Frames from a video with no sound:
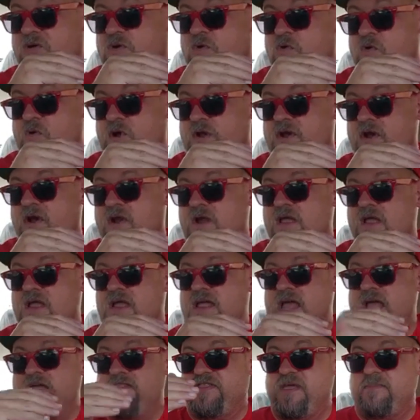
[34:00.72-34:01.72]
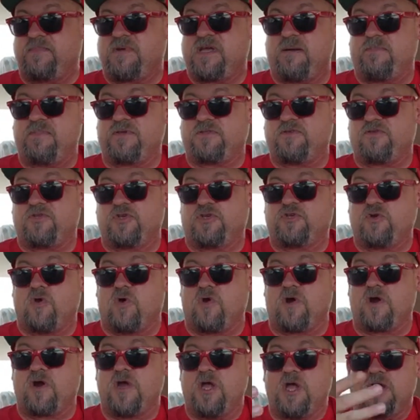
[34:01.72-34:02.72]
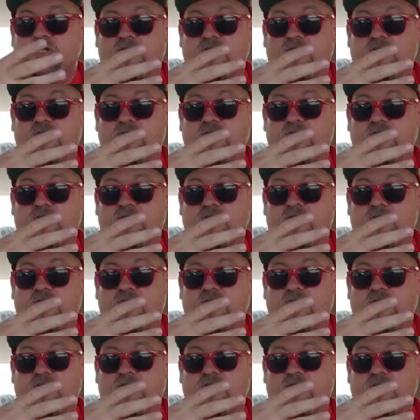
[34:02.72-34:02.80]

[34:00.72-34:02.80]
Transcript: the corner at them coming through the door,